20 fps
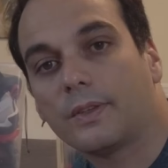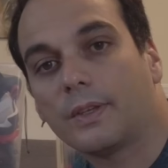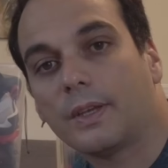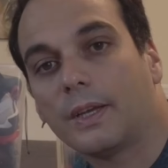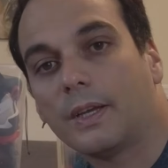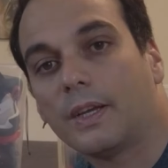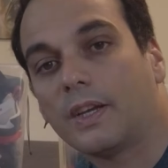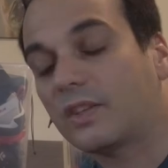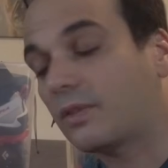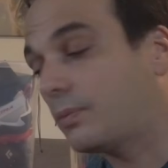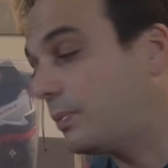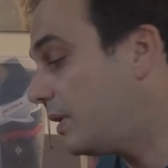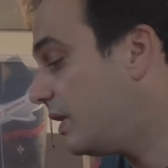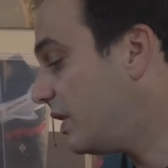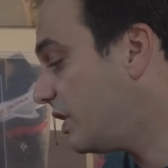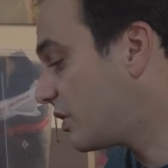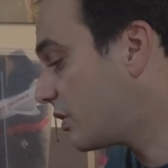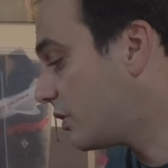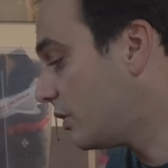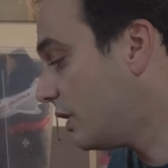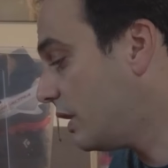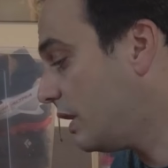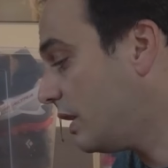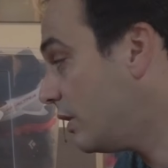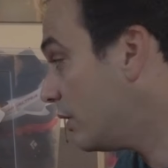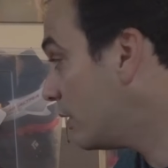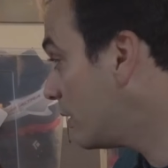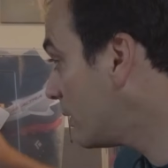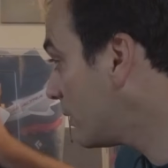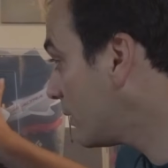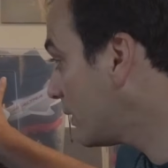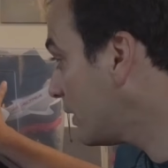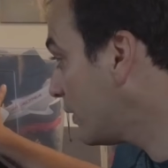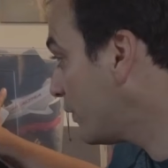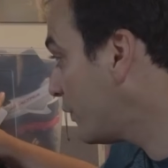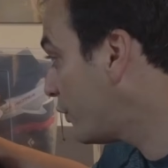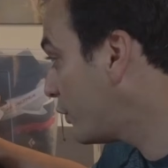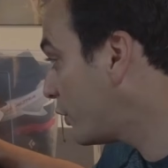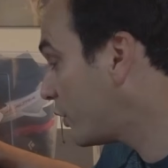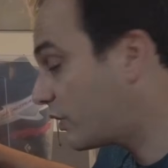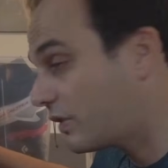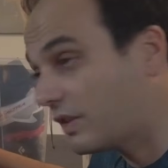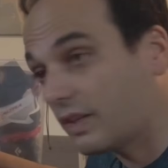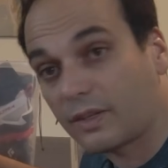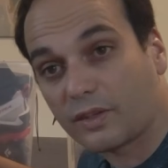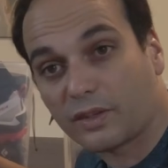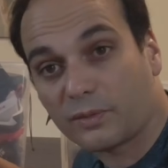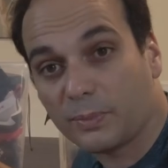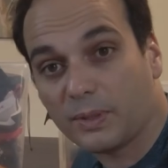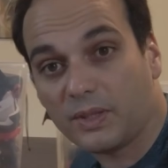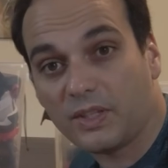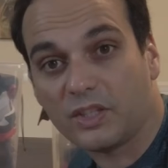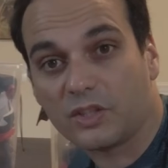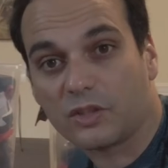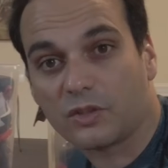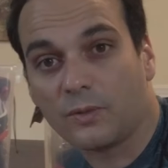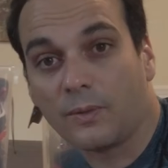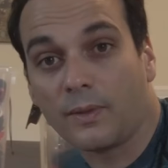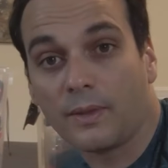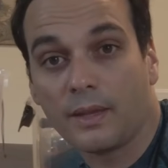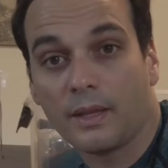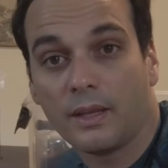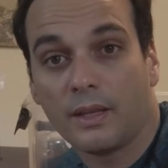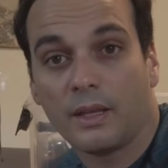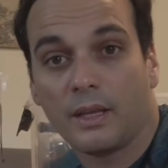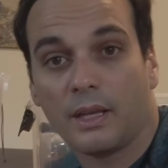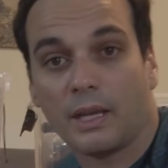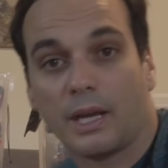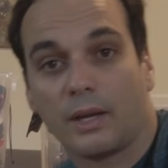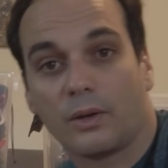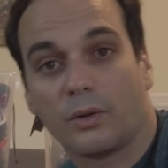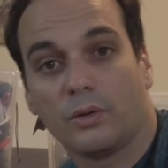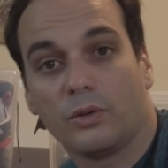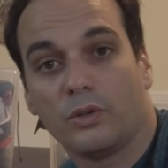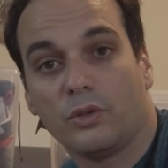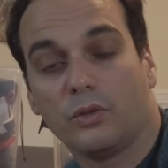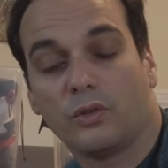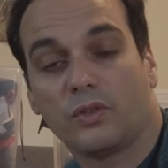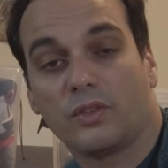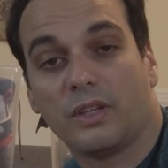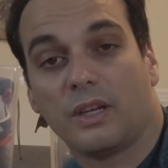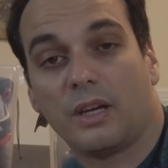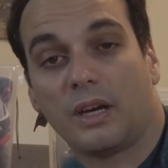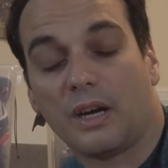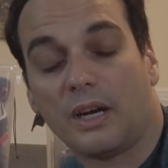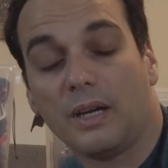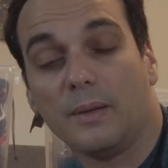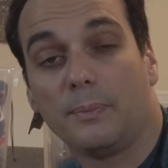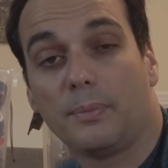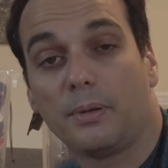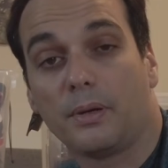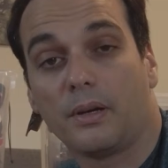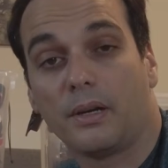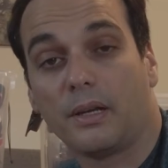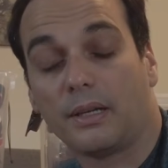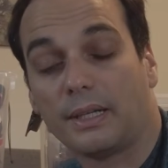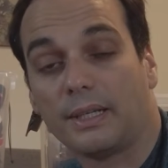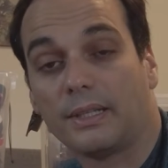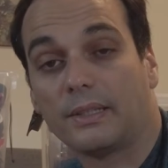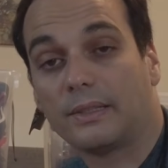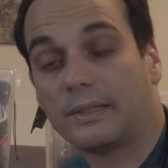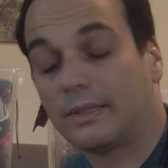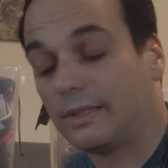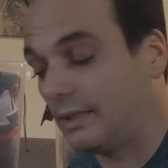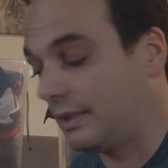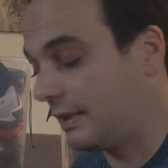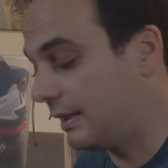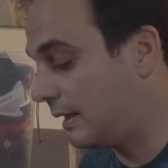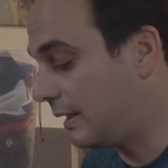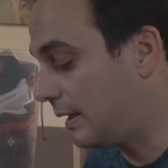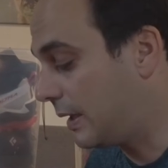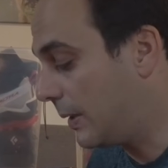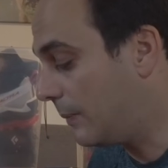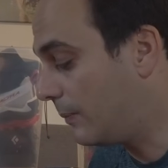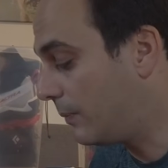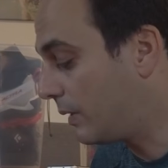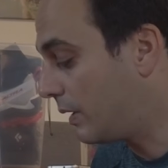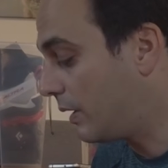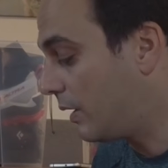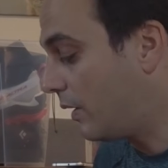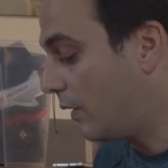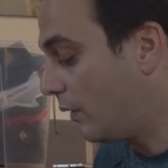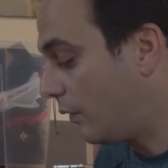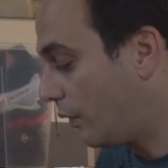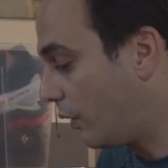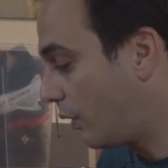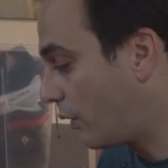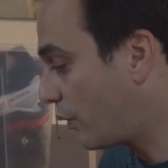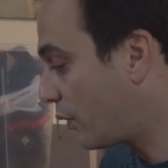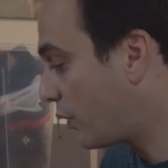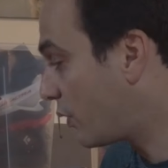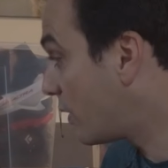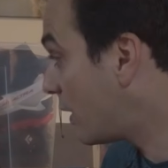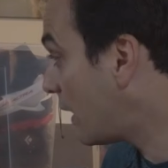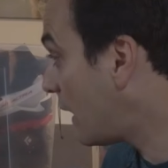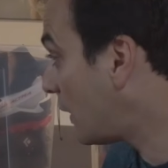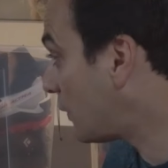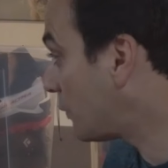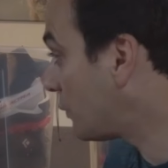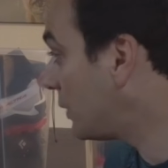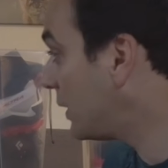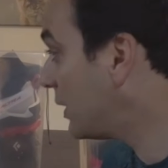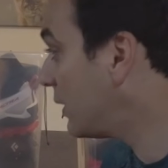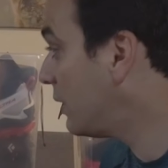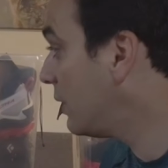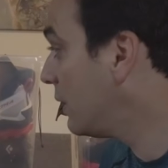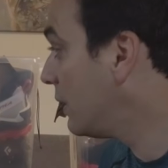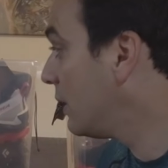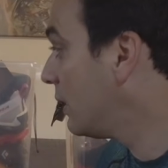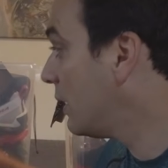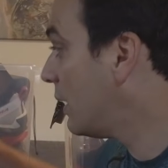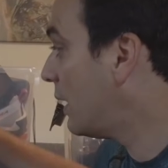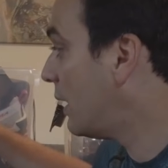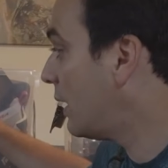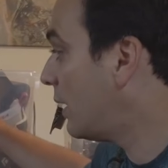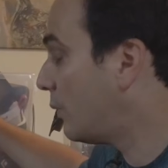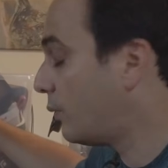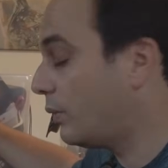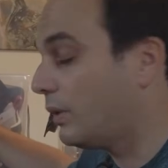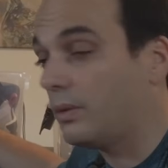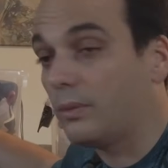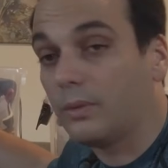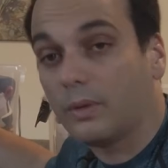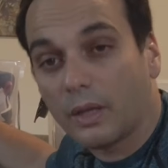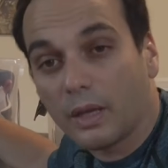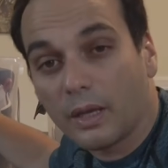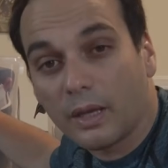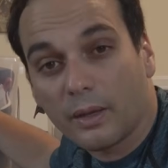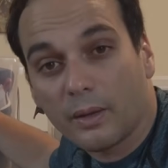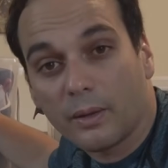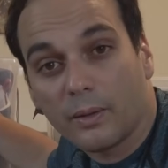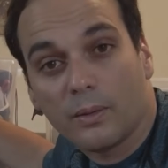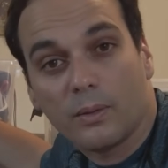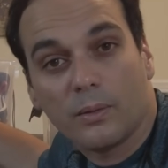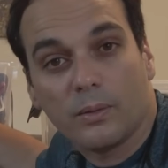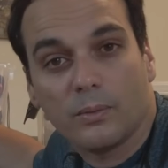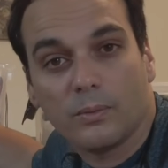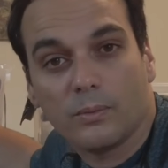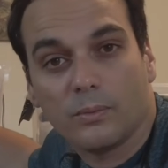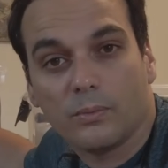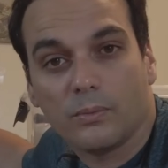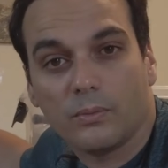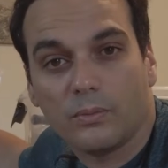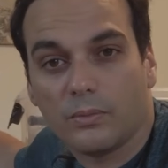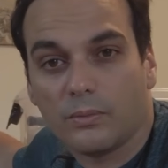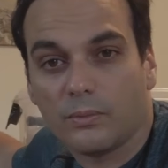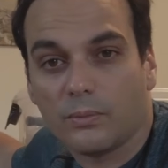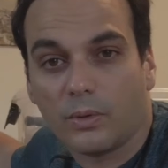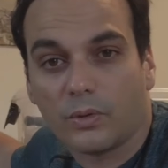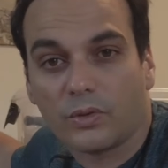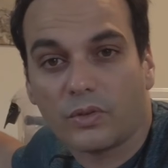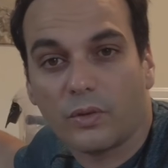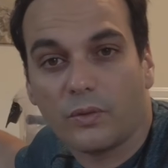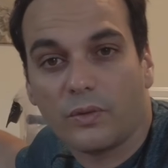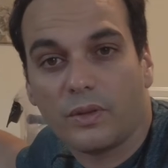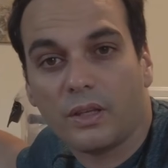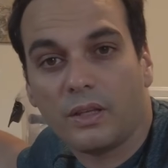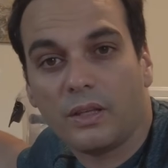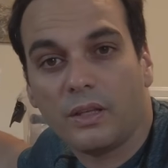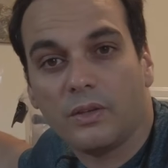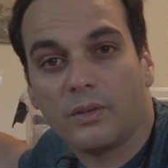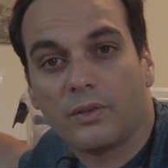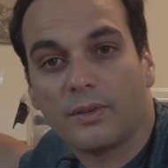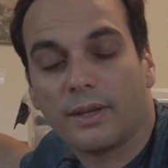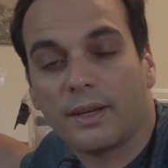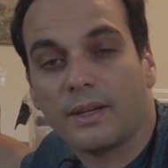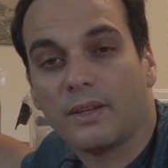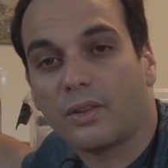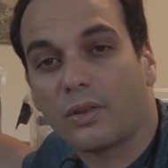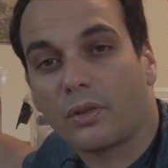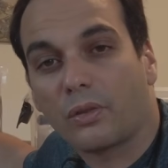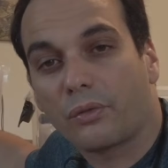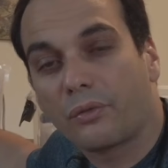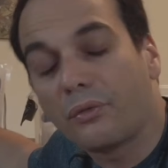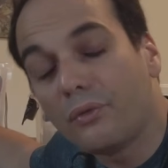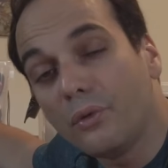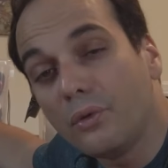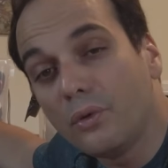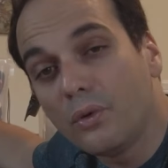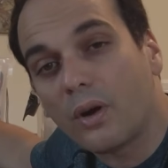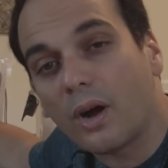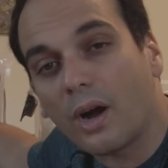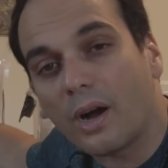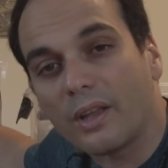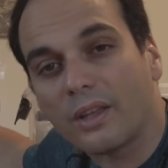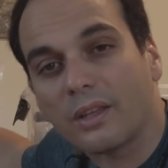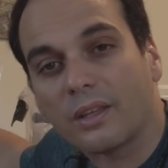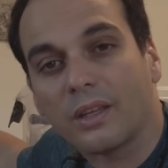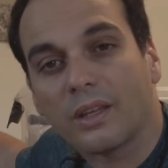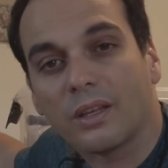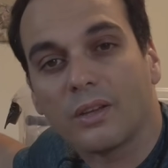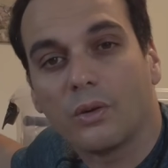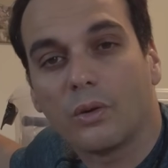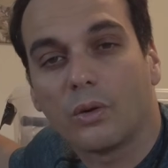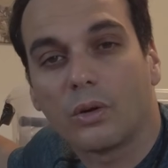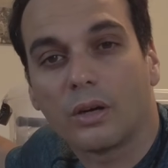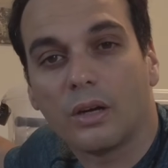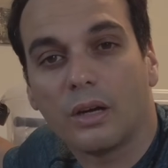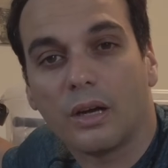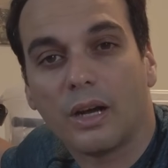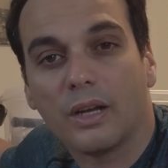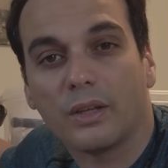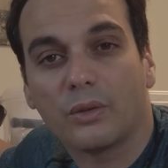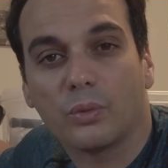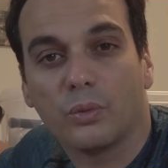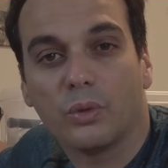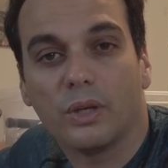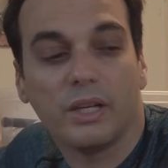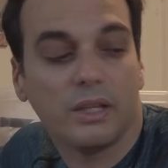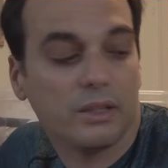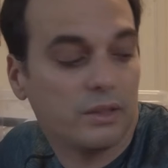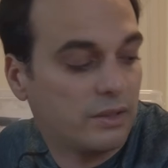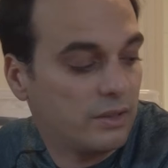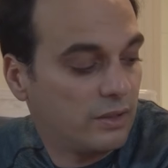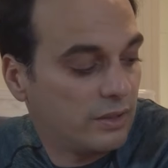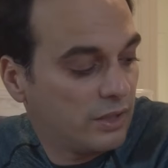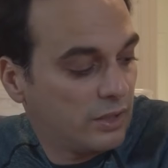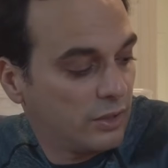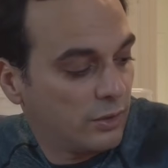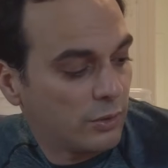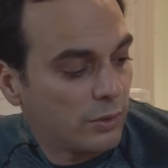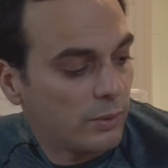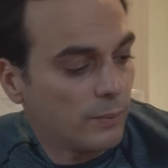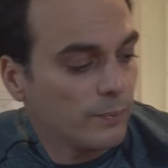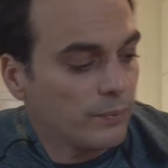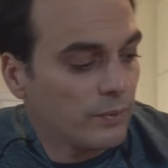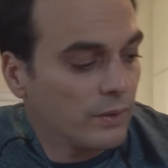expedition here, the first expedition, I'm going to use the Hyperlight 4400 with most of the gear that is through hiking or lightweight gear.